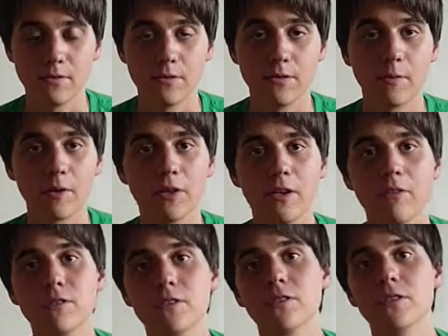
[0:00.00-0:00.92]
I'm going to
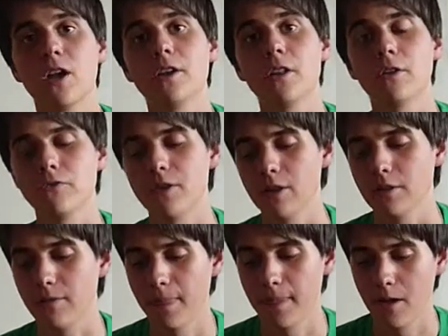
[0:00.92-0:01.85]
give this a 9 out of
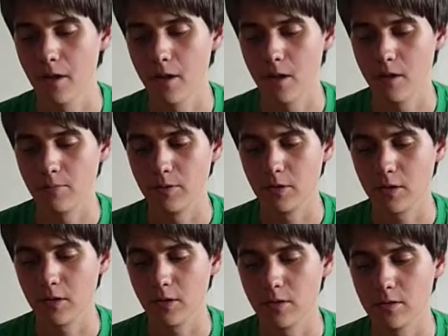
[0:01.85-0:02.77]
10
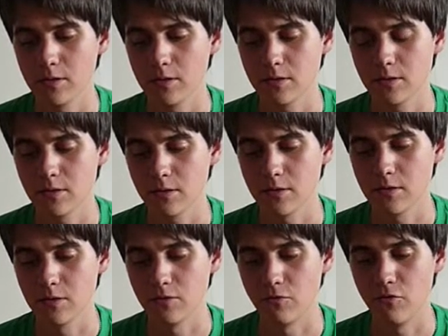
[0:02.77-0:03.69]
because this
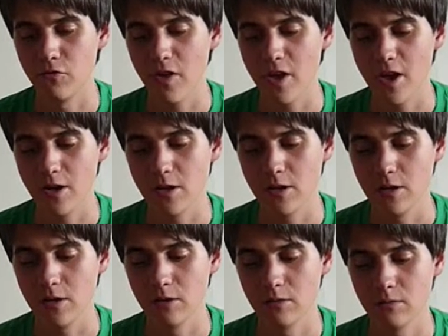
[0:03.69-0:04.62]
is
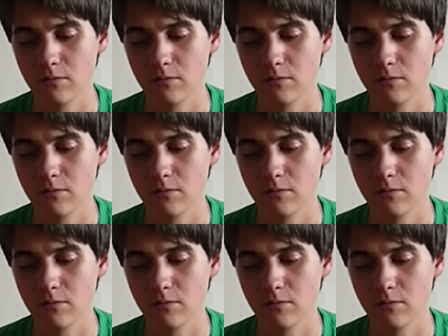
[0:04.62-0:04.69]
very,